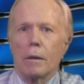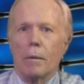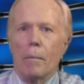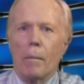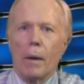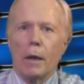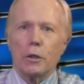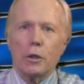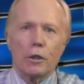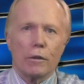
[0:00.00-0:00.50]

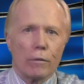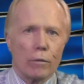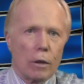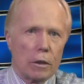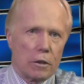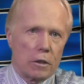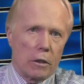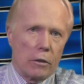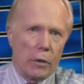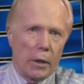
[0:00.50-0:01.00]
Much of
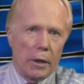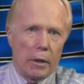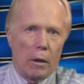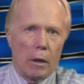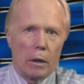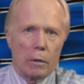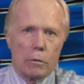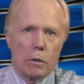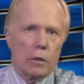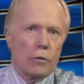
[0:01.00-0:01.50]
what's going
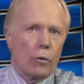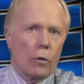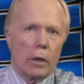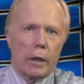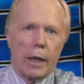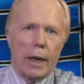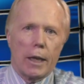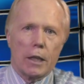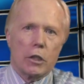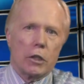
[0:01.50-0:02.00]
on was
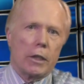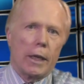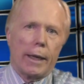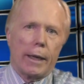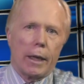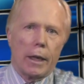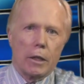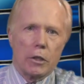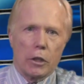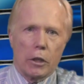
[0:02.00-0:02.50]
forecast
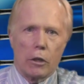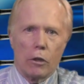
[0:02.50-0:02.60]
decades